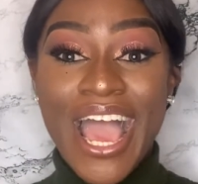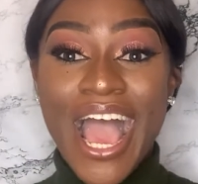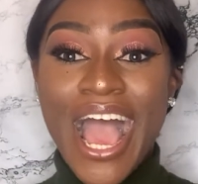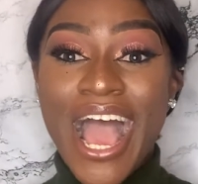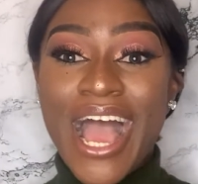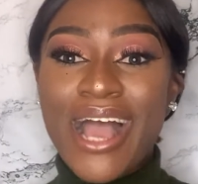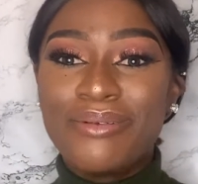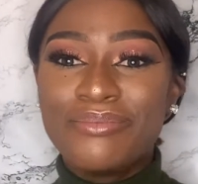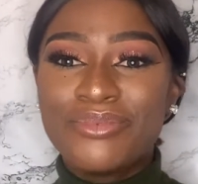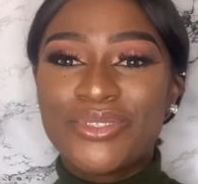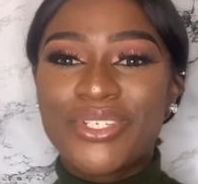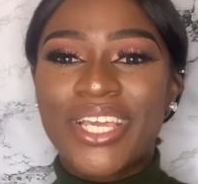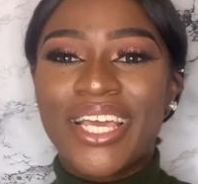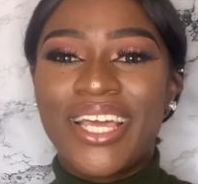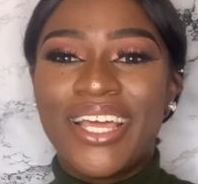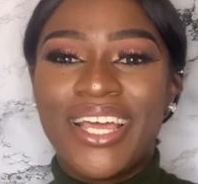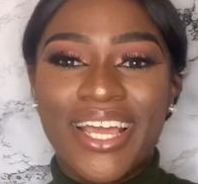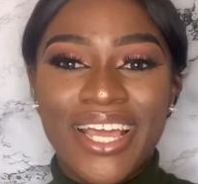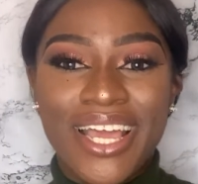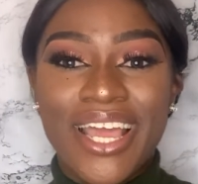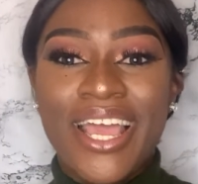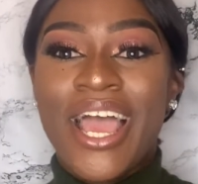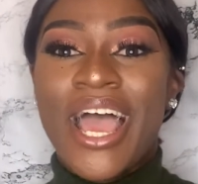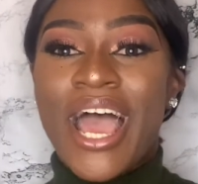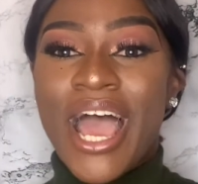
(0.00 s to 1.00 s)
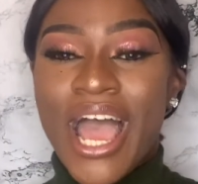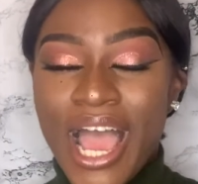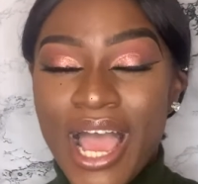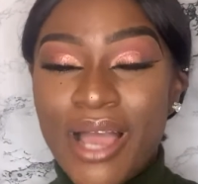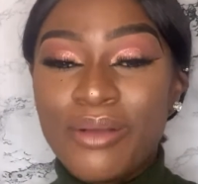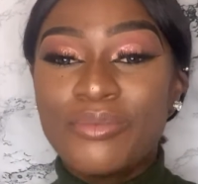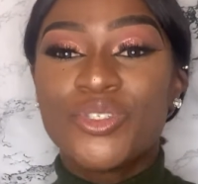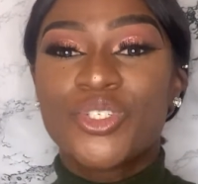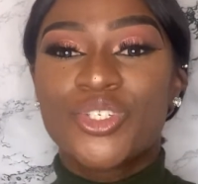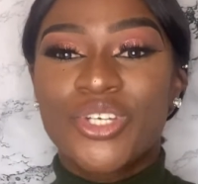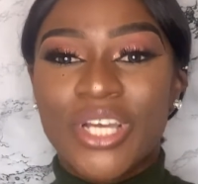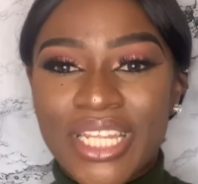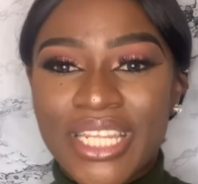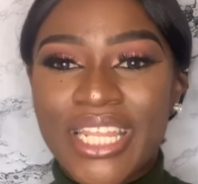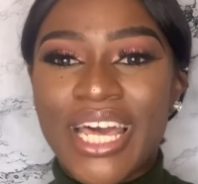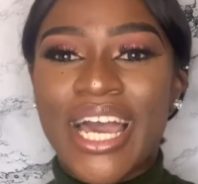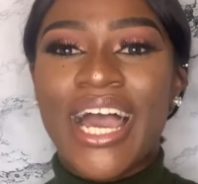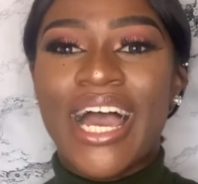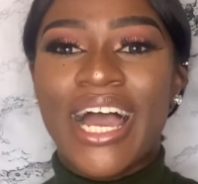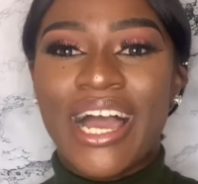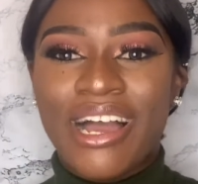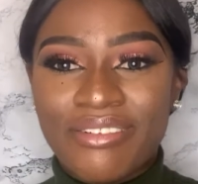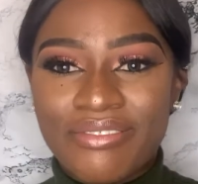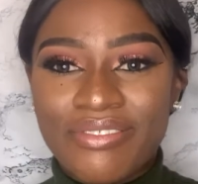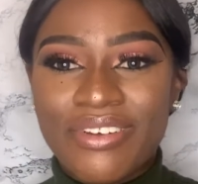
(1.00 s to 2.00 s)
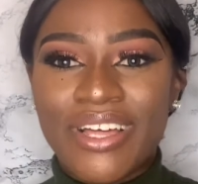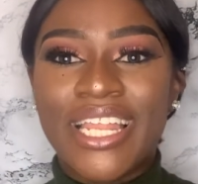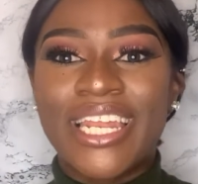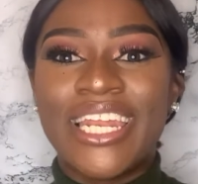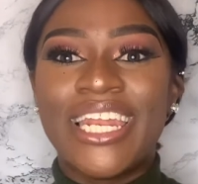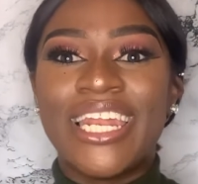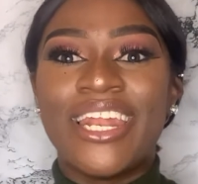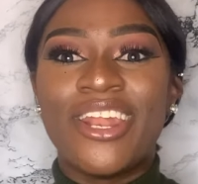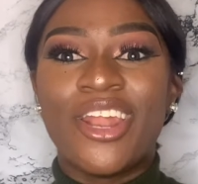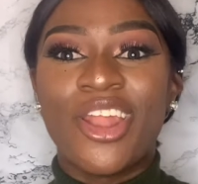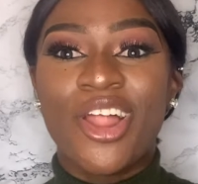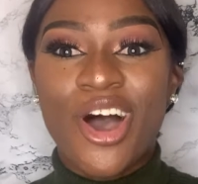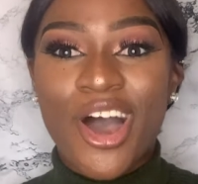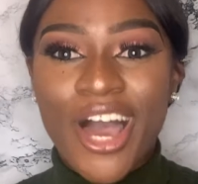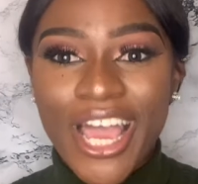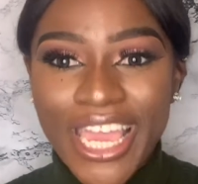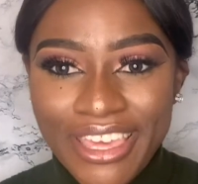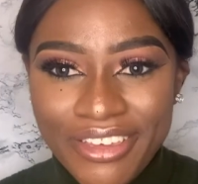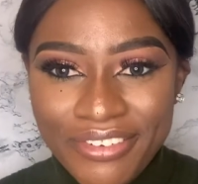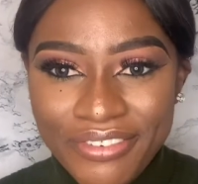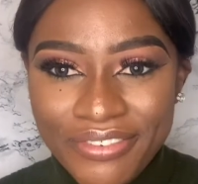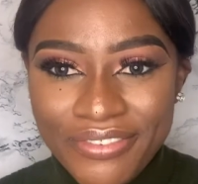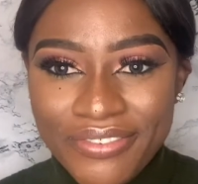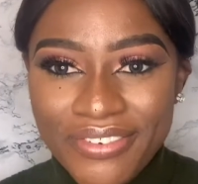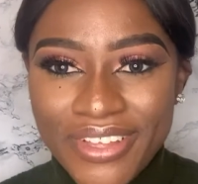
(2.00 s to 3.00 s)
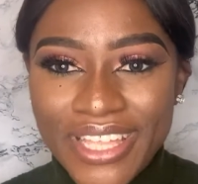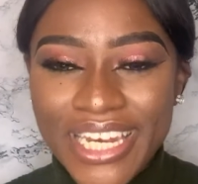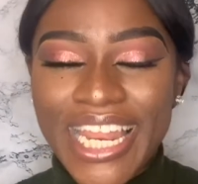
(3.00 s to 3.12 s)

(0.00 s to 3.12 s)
I'm trying to have life.